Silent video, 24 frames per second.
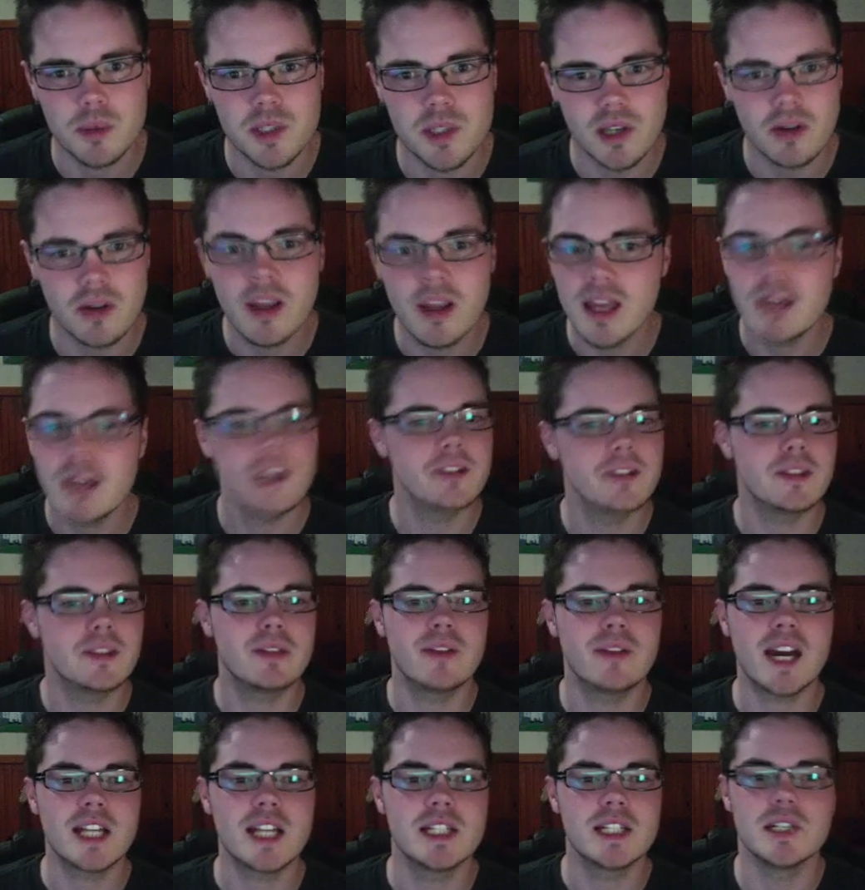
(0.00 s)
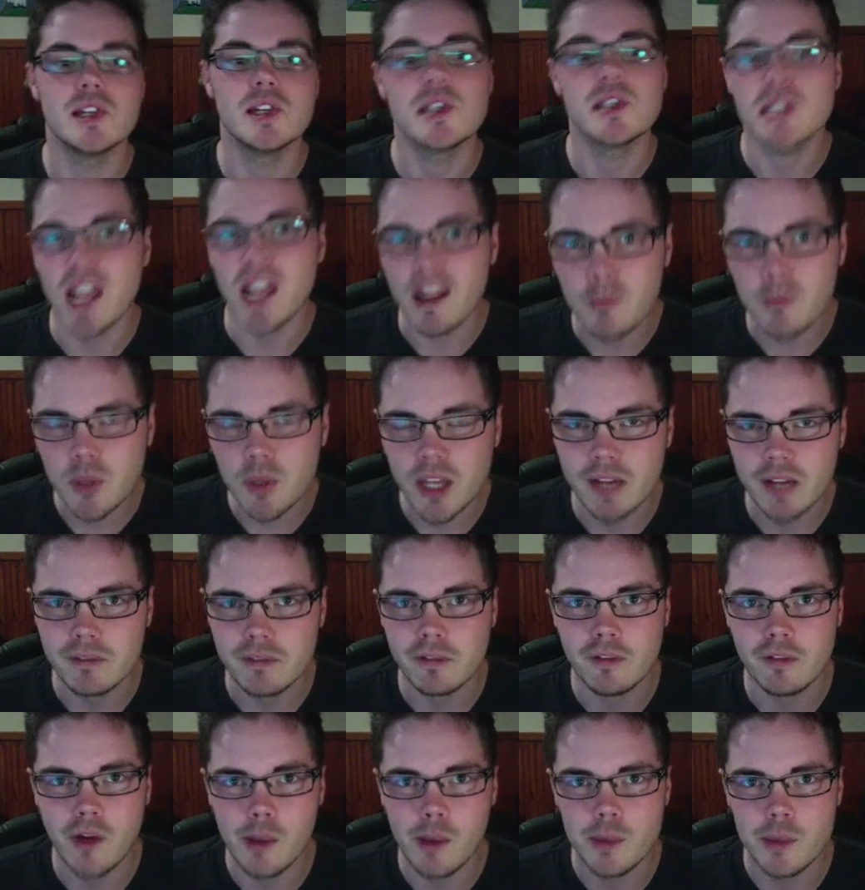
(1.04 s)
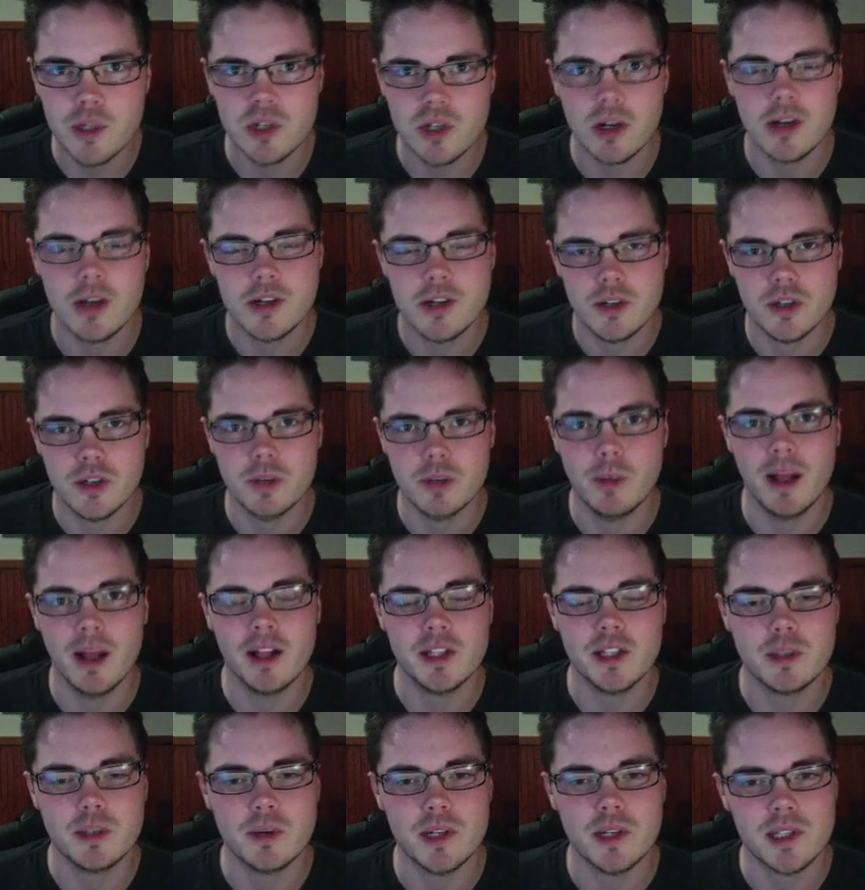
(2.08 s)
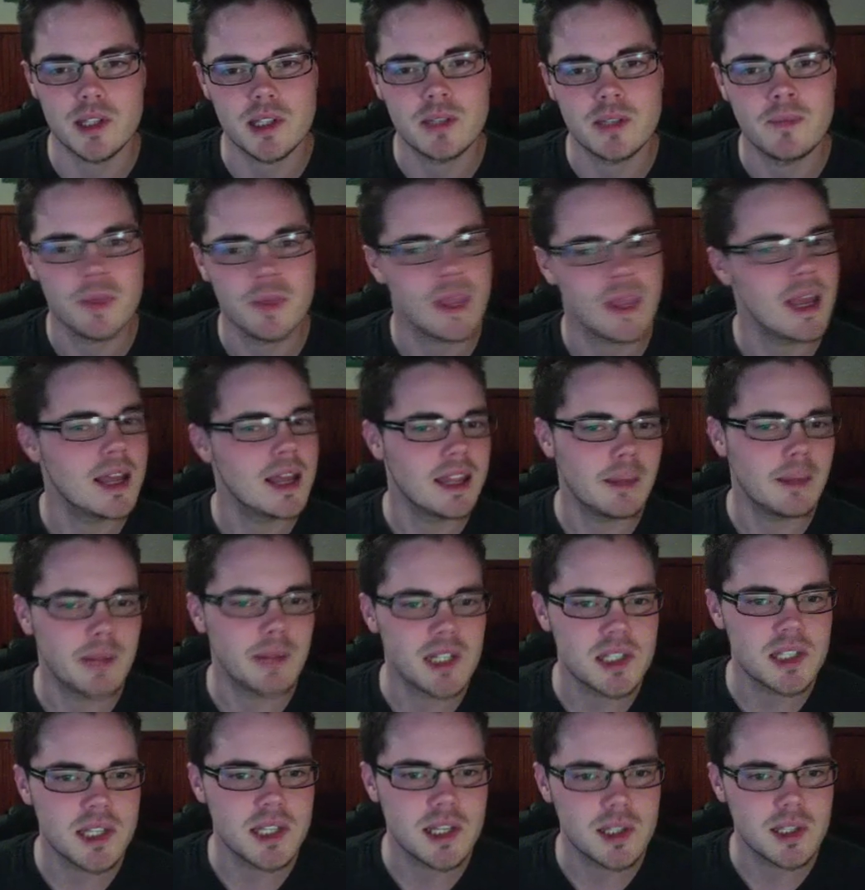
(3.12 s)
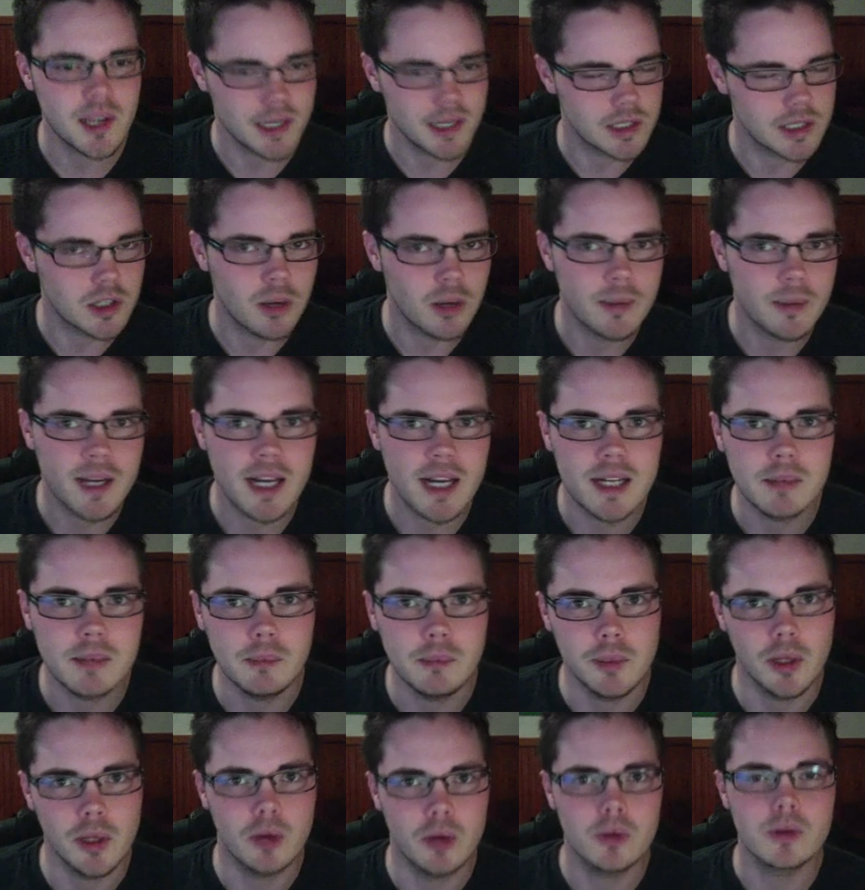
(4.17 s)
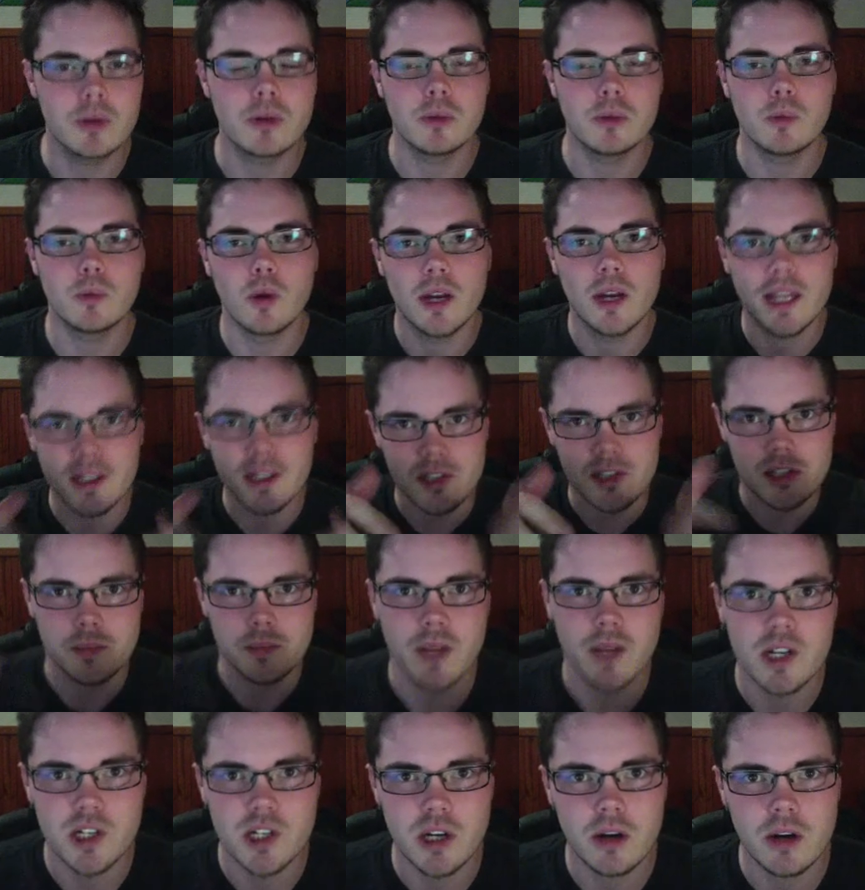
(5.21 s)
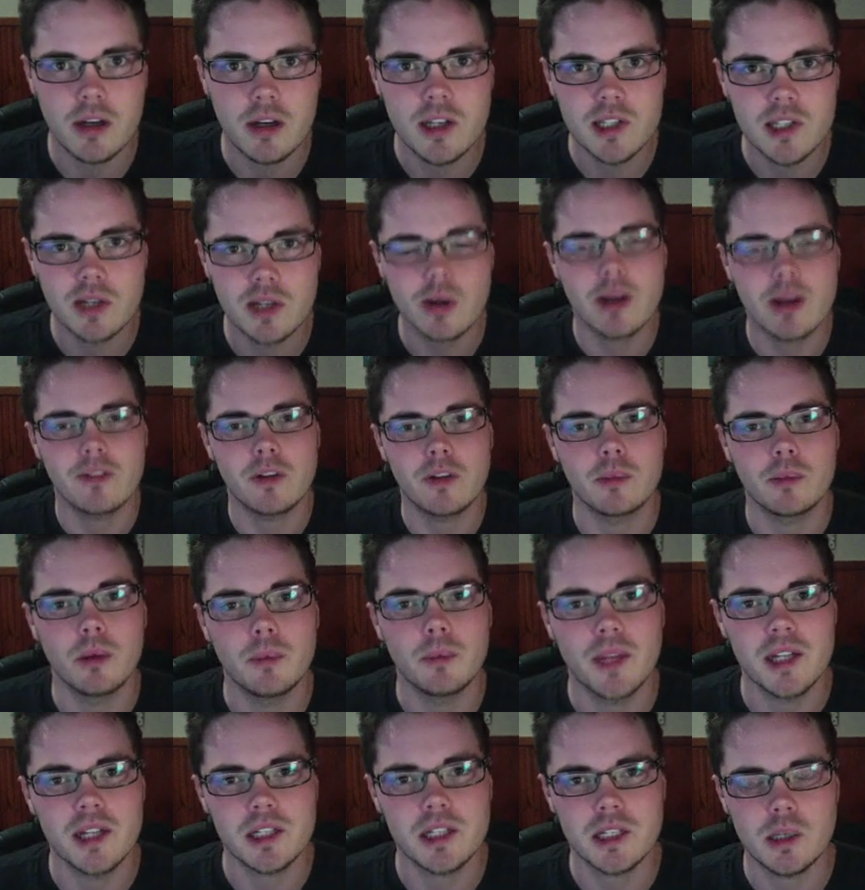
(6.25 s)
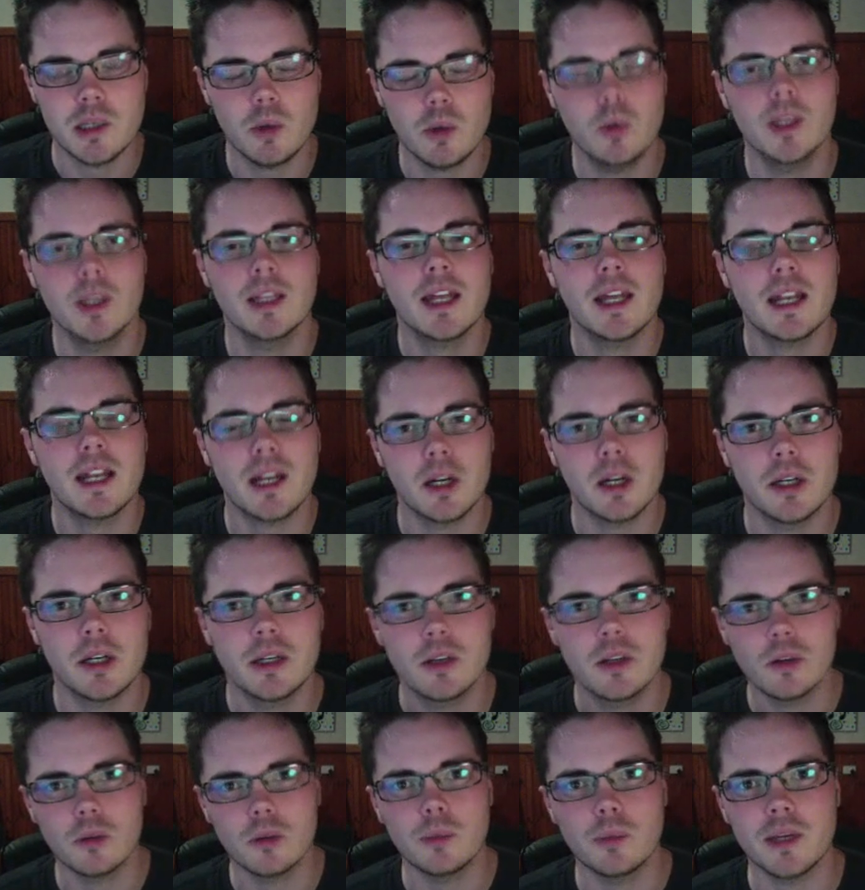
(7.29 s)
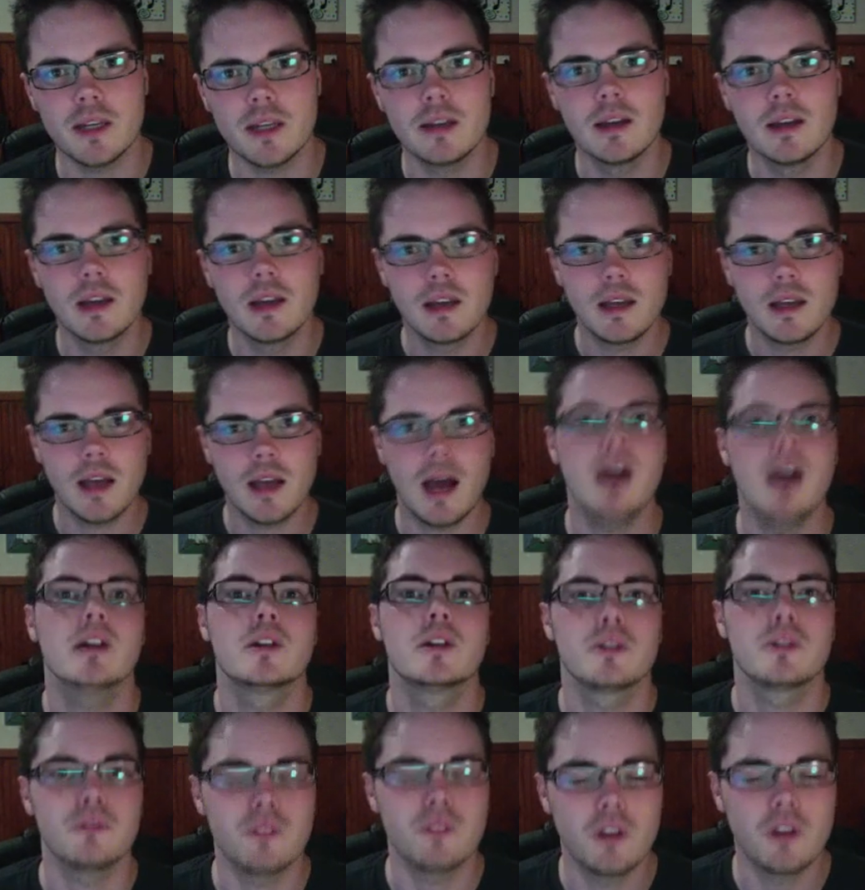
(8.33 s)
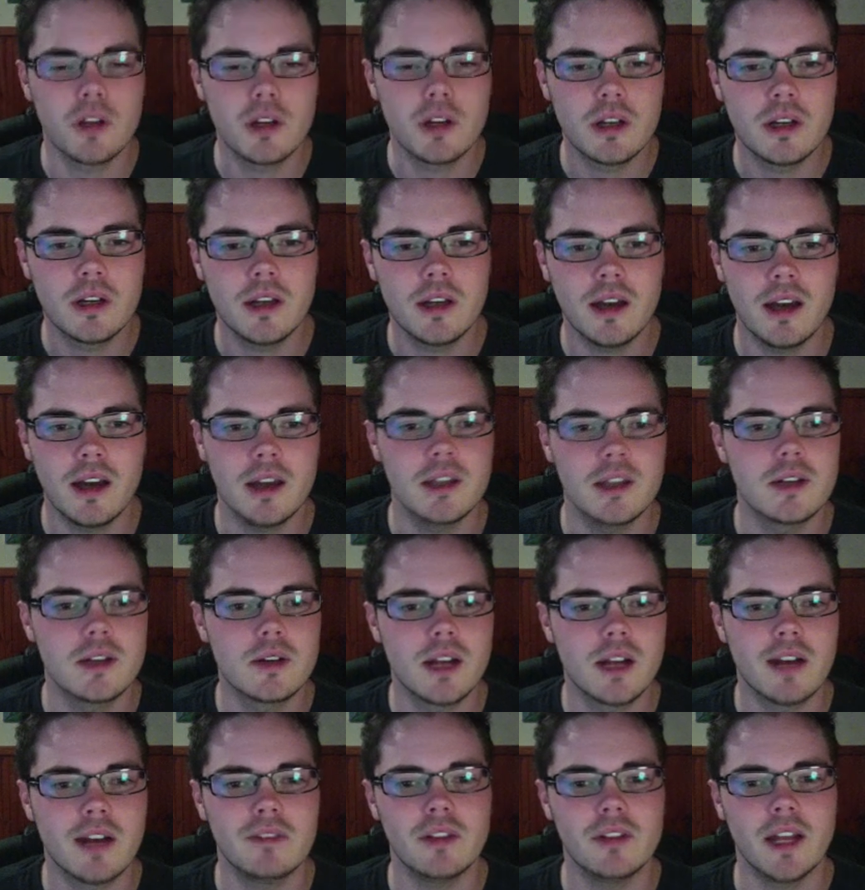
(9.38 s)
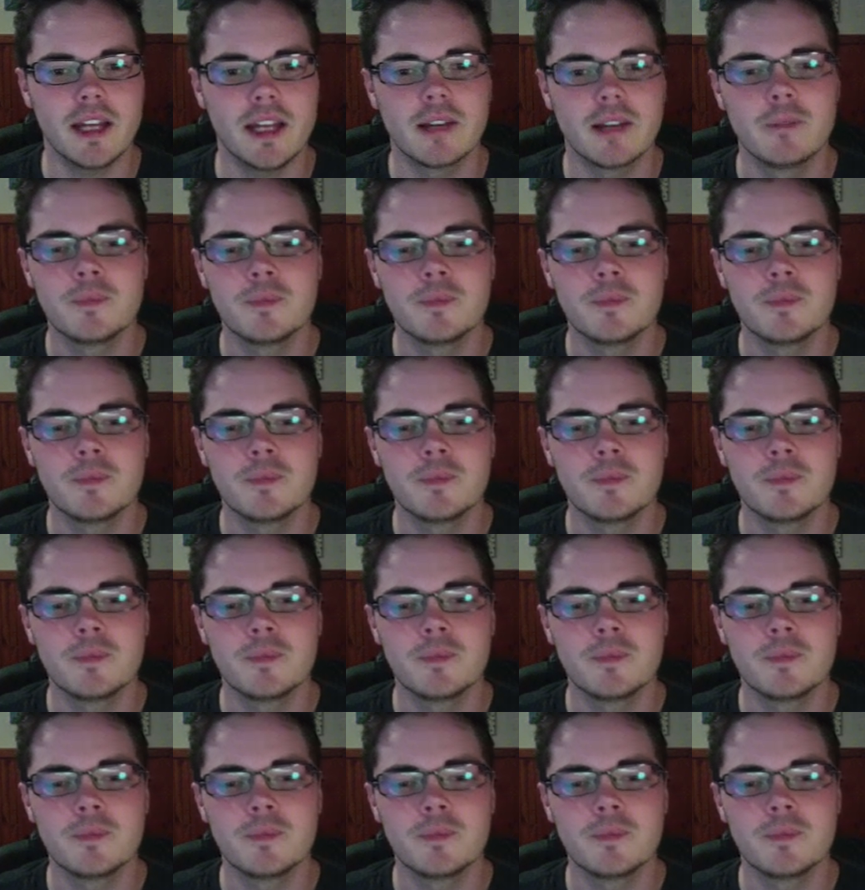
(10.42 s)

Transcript: So if they've had to disable that for Viper Strike due to balance reasons, that means things like Dominating Blow could work in a splash area, so every mob that's killed in that area could be converted. You could have like